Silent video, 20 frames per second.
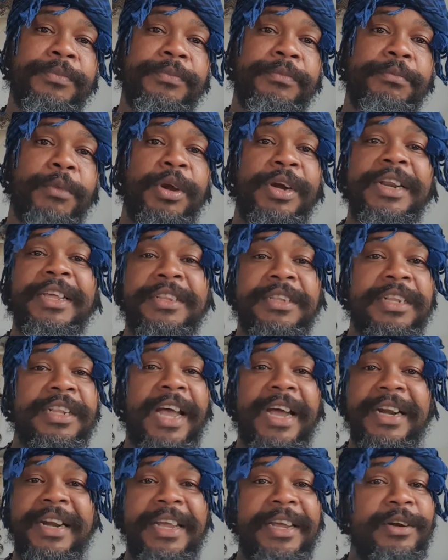But little
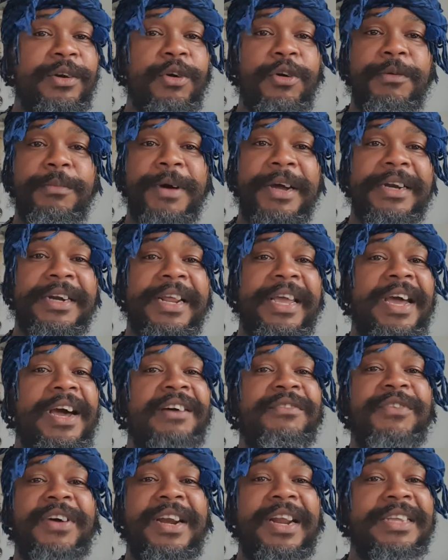that they know, man, they
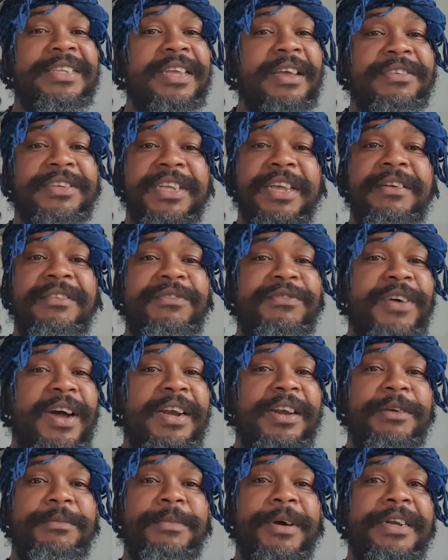have a lot of self
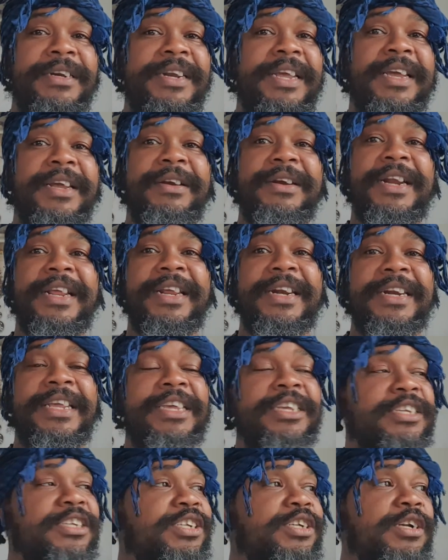value, man. They, they
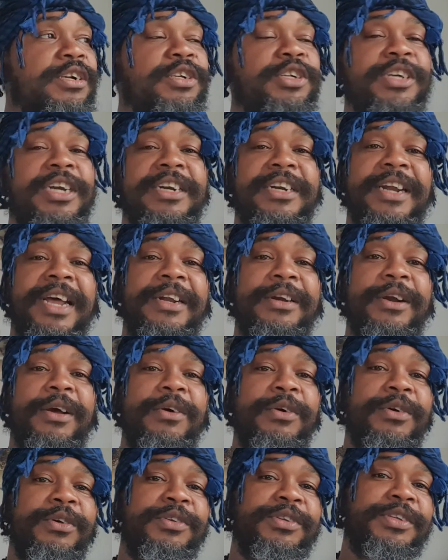these children that
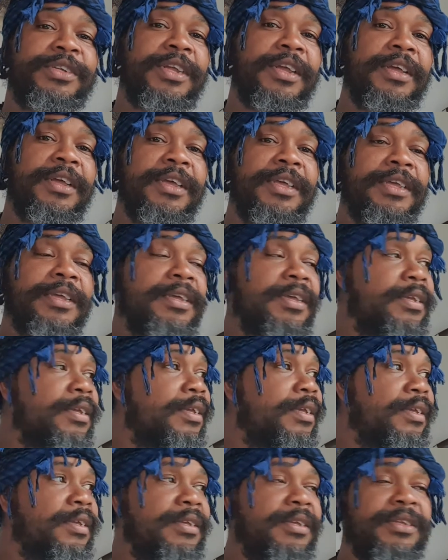was
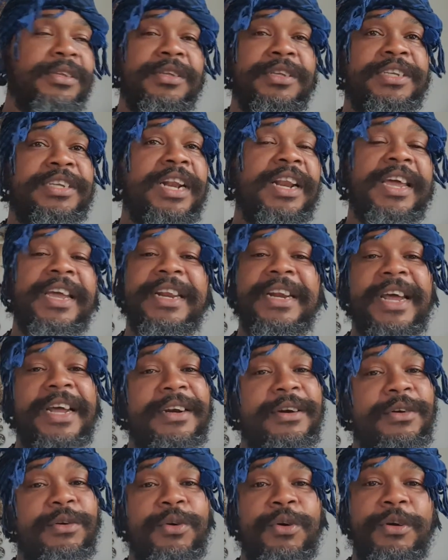slain on
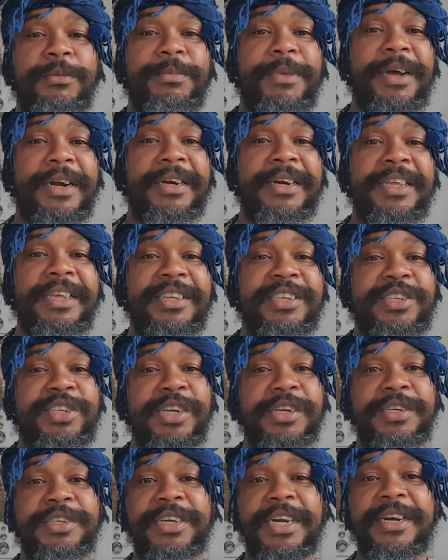the road, man. These
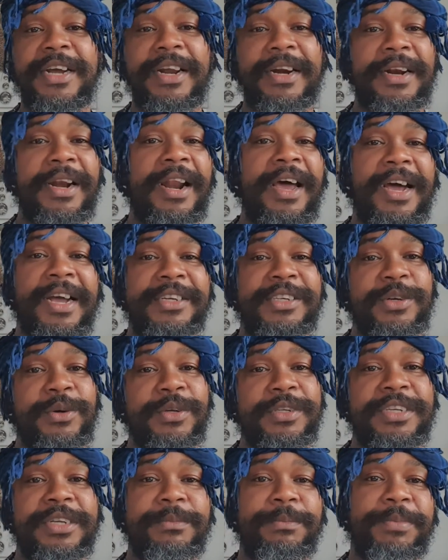children are the large
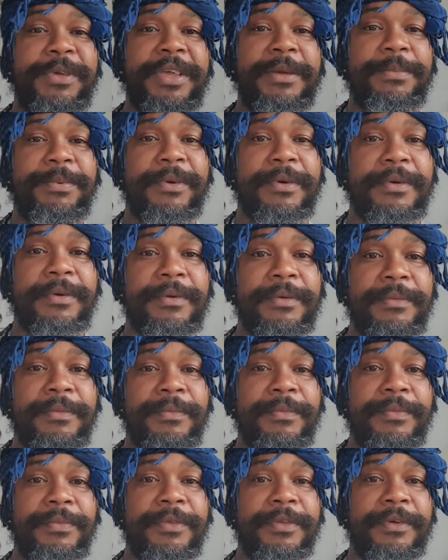chosen people,
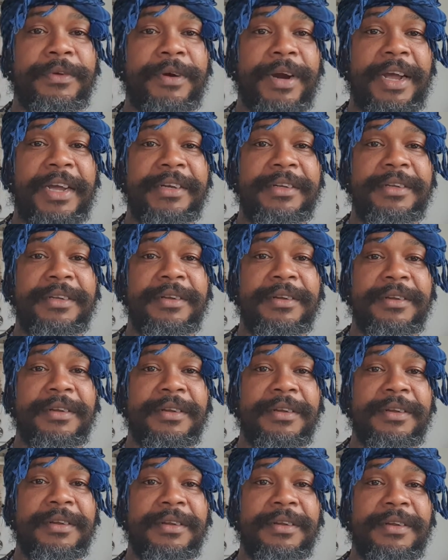right?
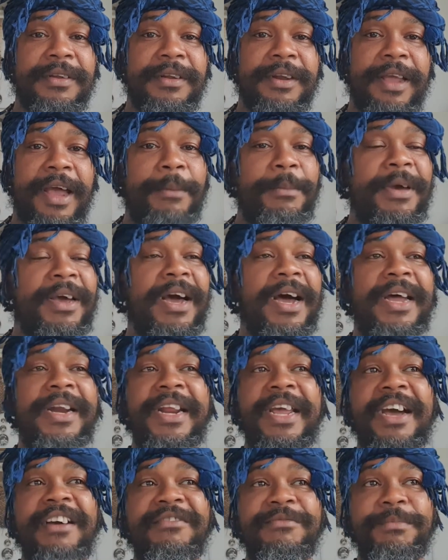And because
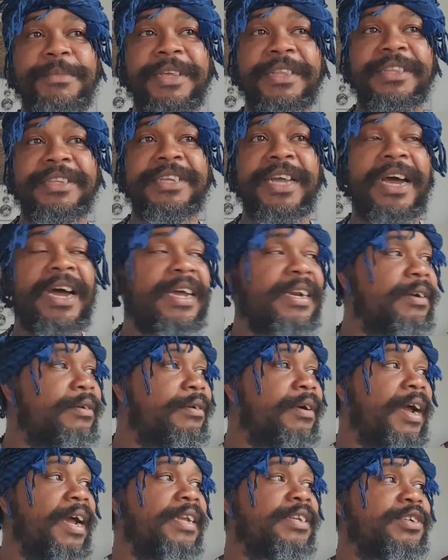they haven't been taught the
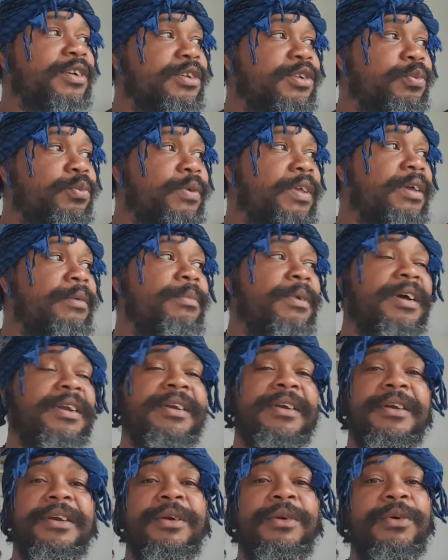righteous way,
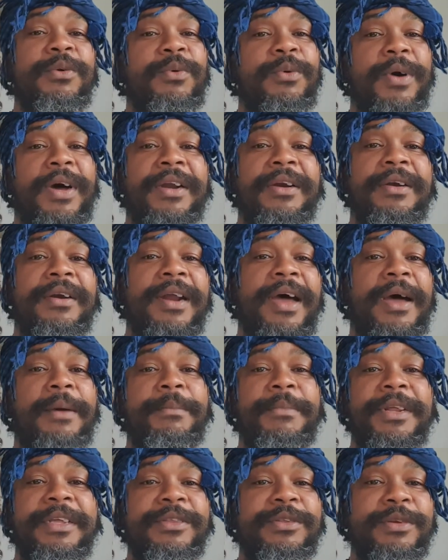man, look what
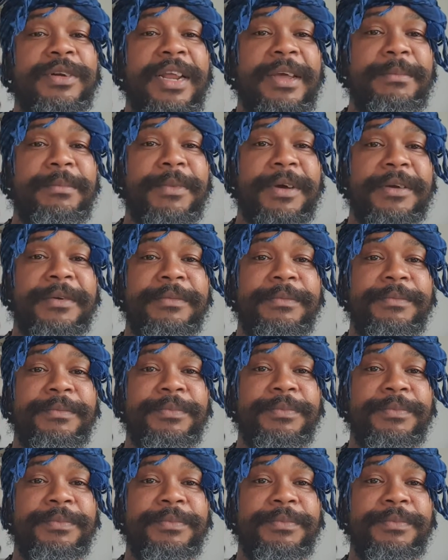happening to them, man.